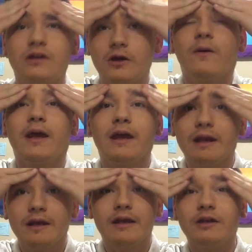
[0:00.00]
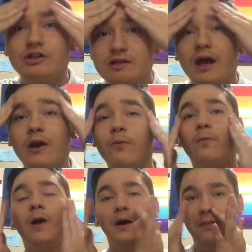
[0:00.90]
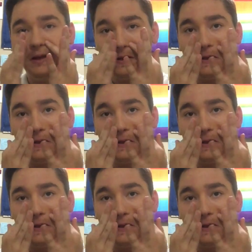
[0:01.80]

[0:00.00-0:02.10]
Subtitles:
to go in and just kind of rub